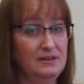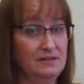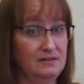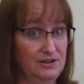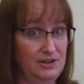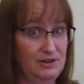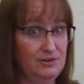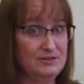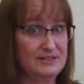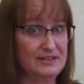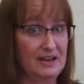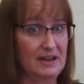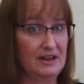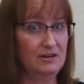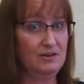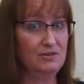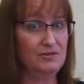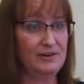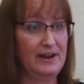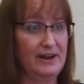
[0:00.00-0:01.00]

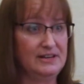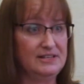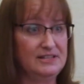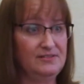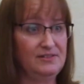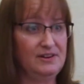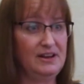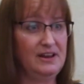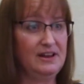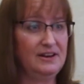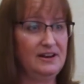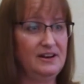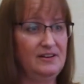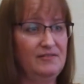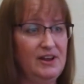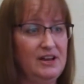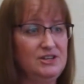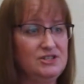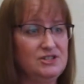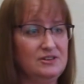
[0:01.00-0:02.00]
using creativity and
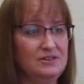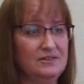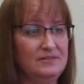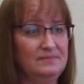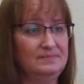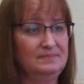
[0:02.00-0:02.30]
innovation.